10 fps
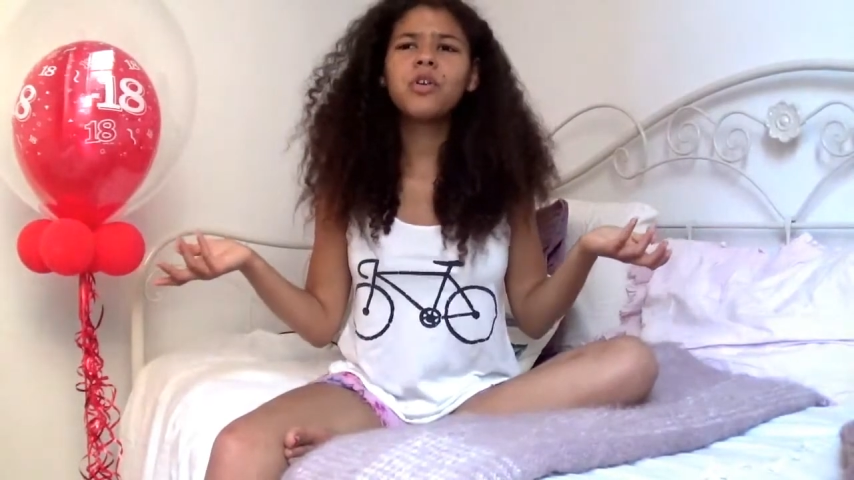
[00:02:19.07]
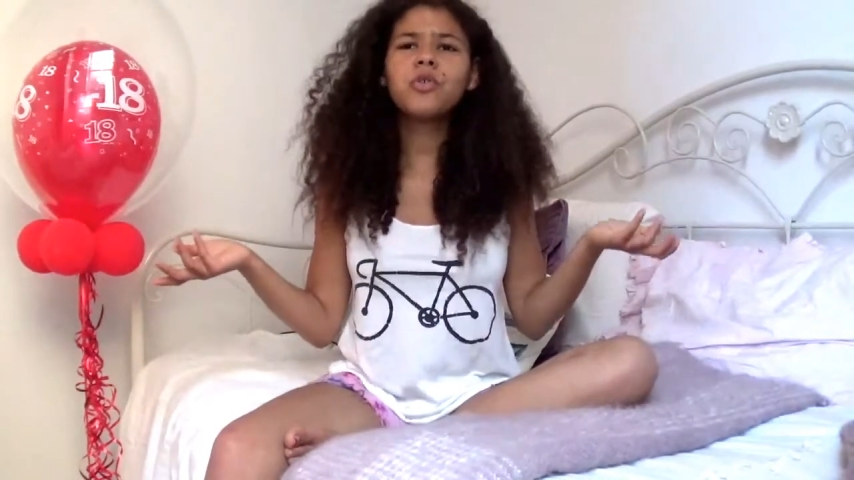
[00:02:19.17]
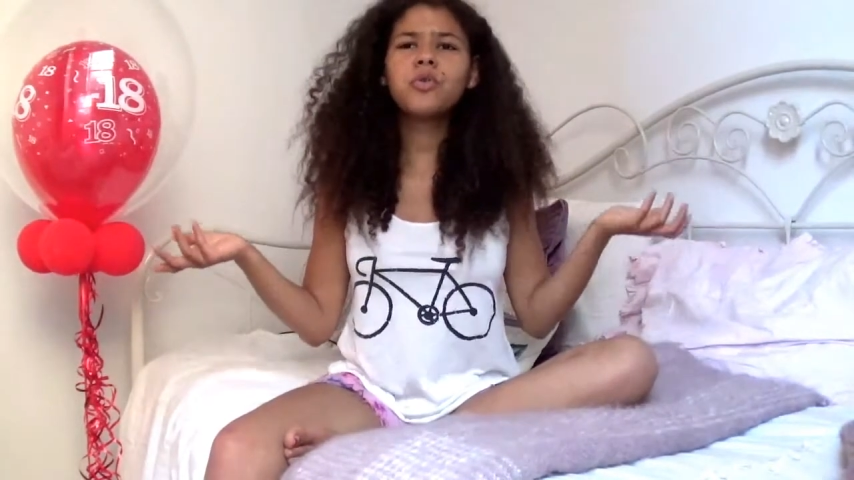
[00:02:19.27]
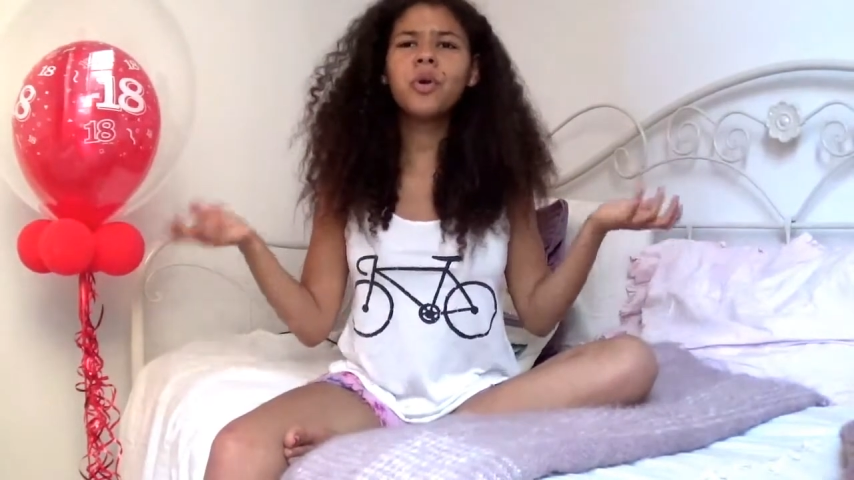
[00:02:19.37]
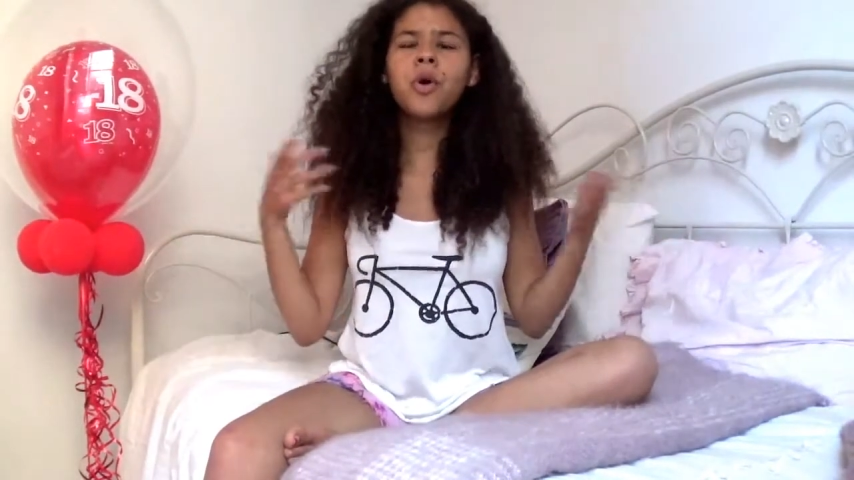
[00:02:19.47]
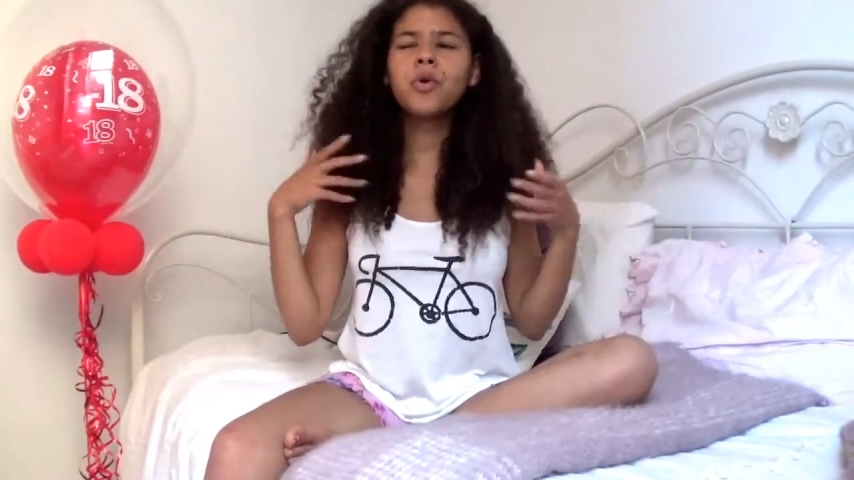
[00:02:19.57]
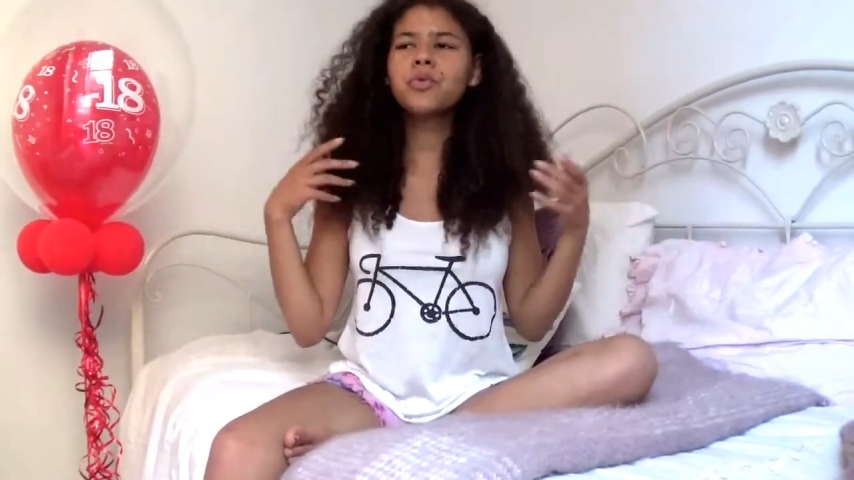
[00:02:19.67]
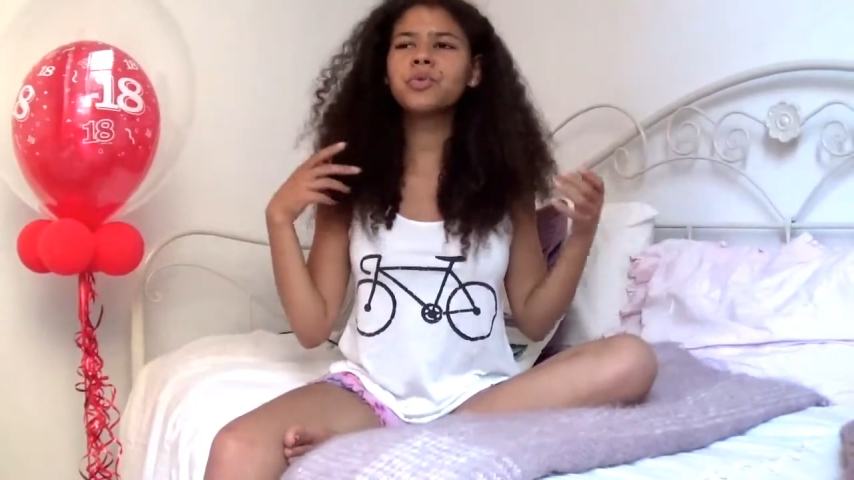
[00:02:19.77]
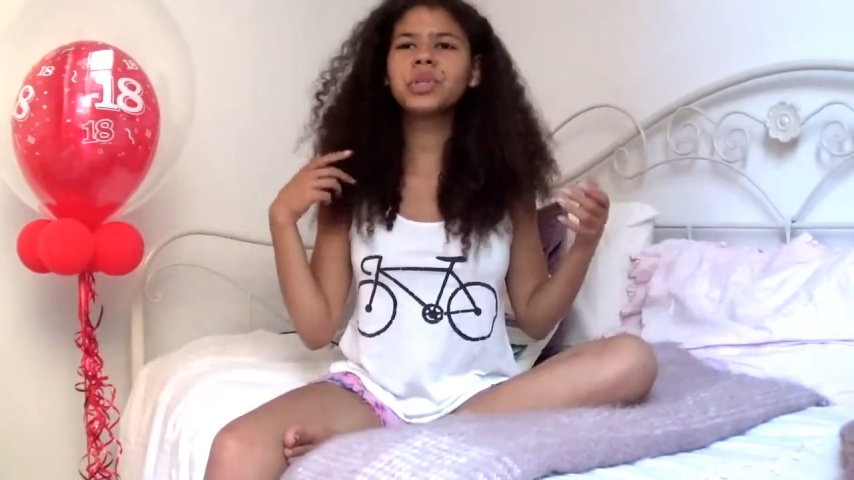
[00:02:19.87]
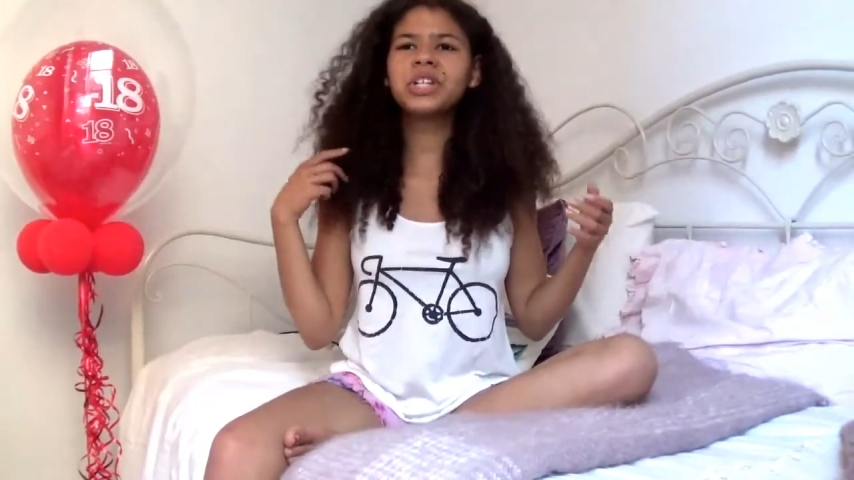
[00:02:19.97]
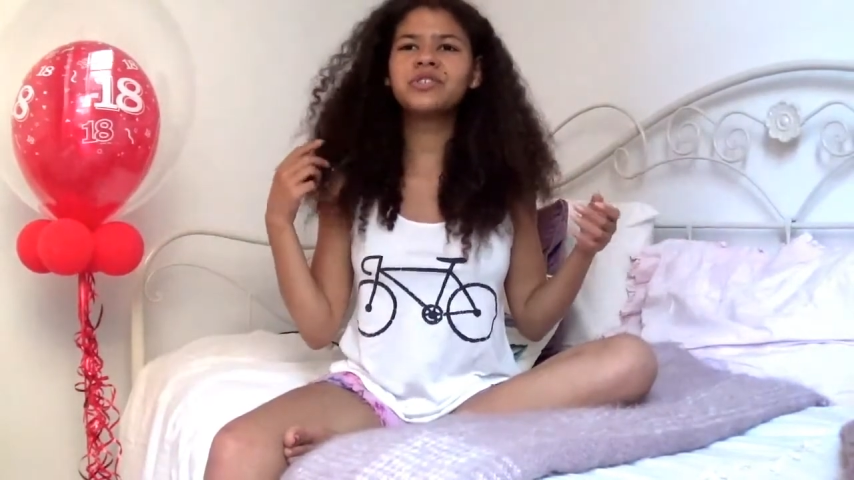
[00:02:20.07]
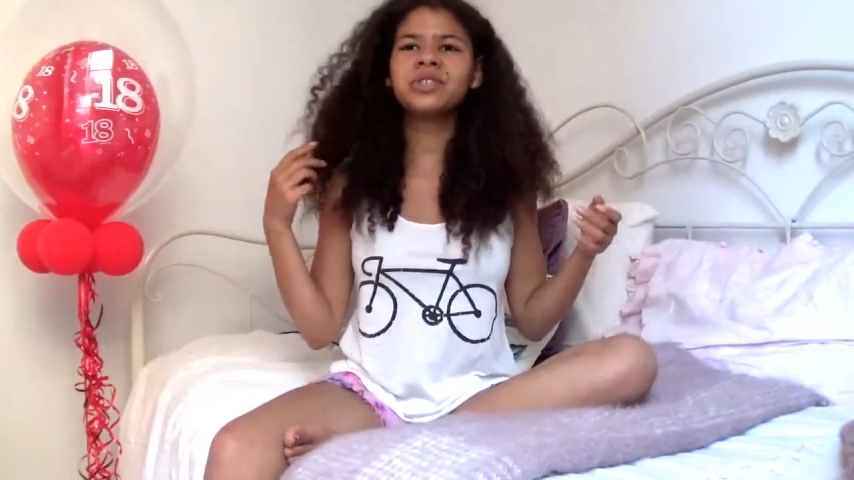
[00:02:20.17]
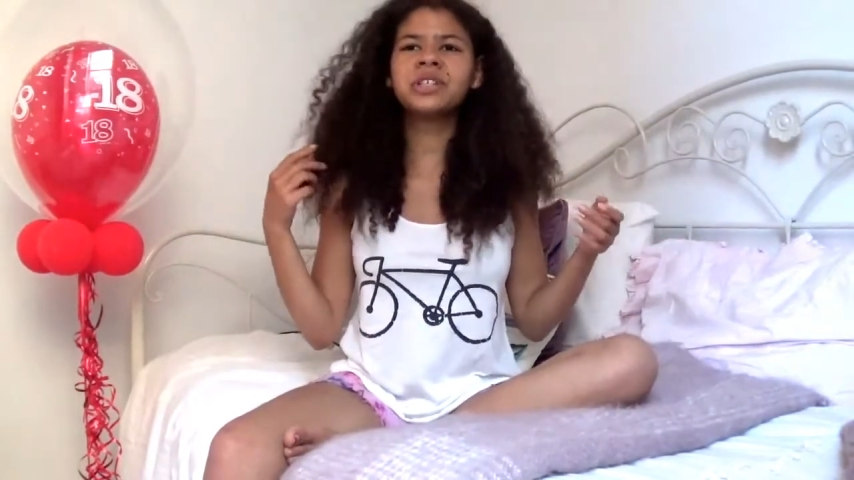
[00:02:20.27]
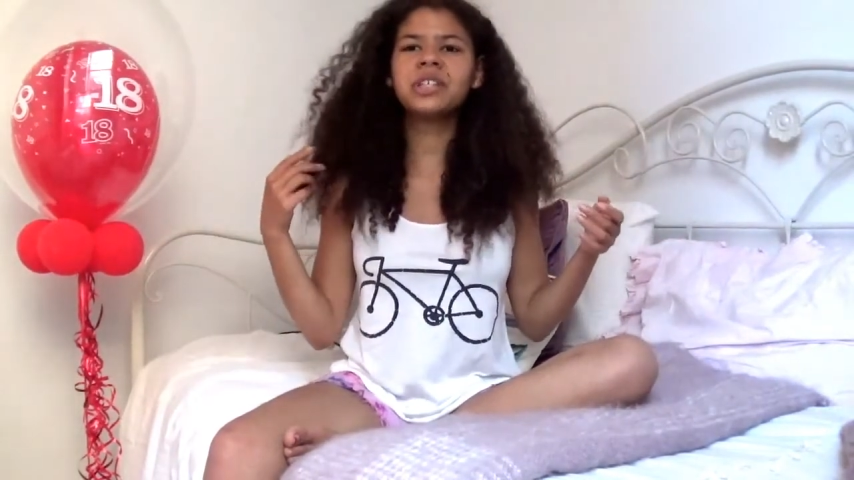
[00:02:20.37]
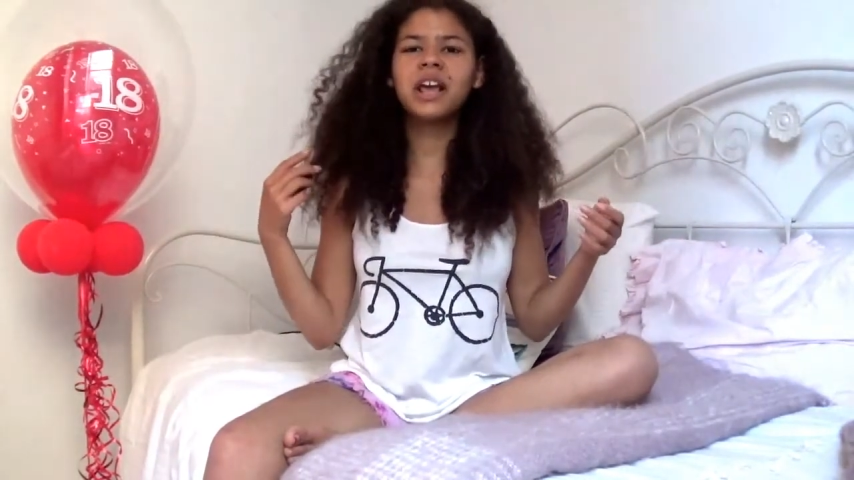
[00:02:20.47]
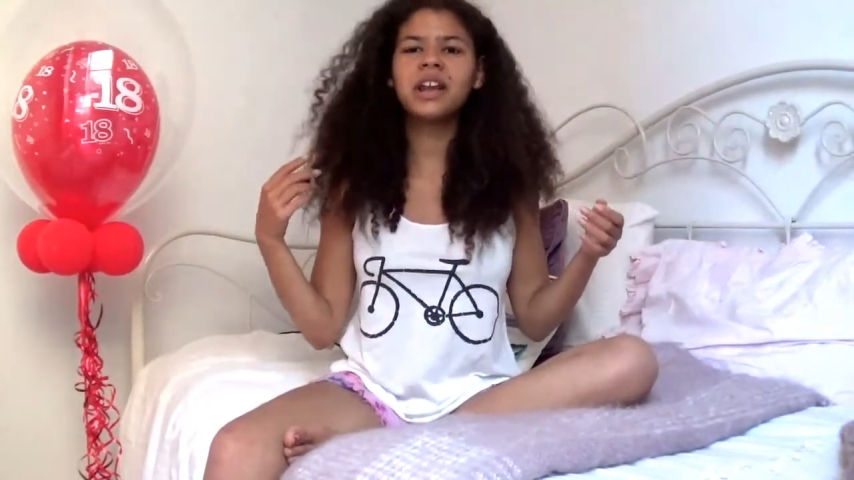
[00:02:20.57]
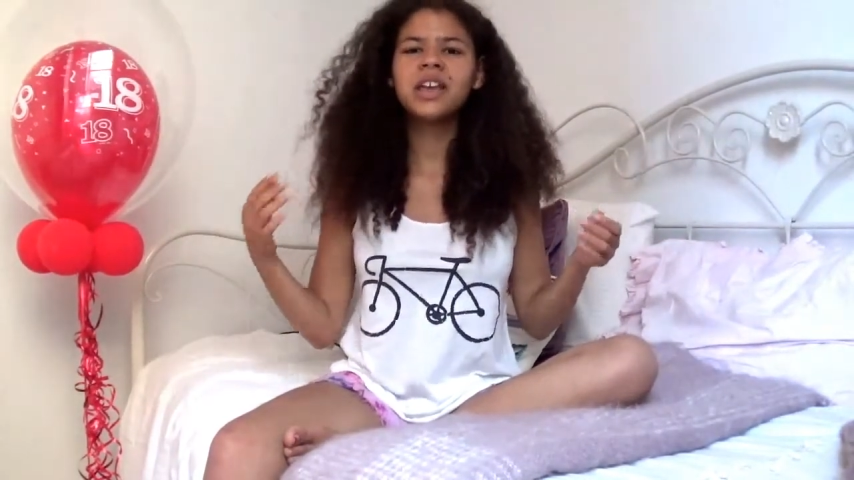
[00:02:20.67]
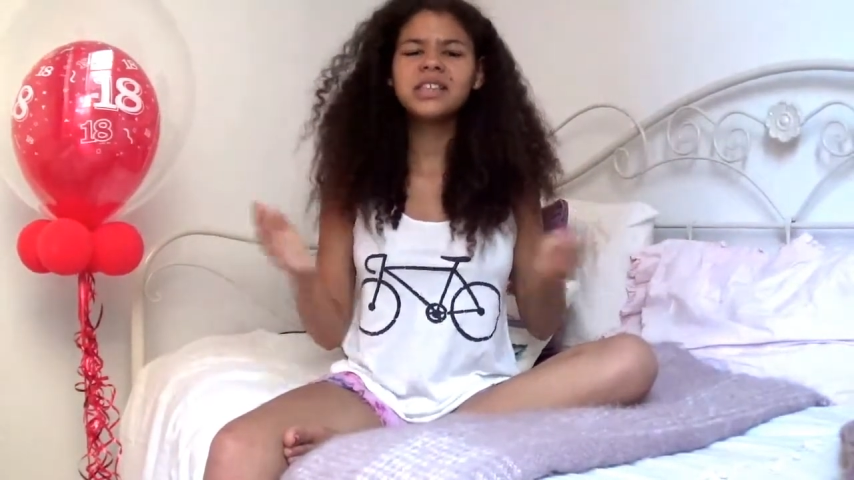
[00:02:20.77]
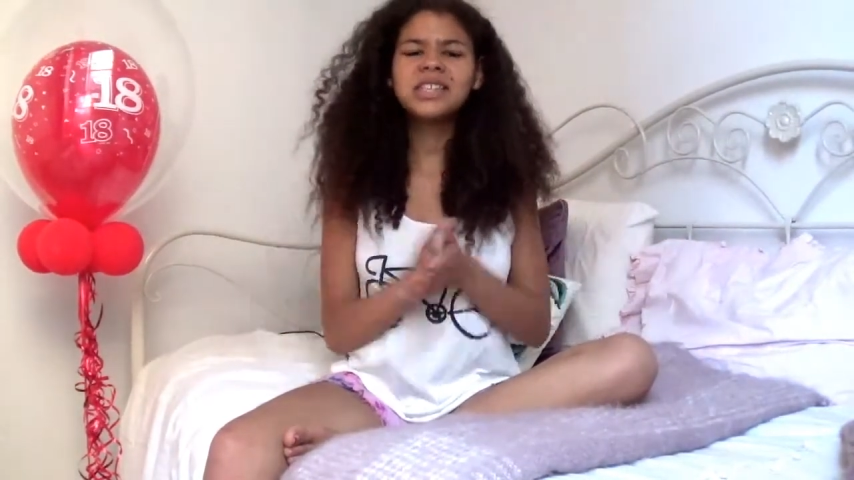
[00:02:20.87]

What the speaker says: Who literally said,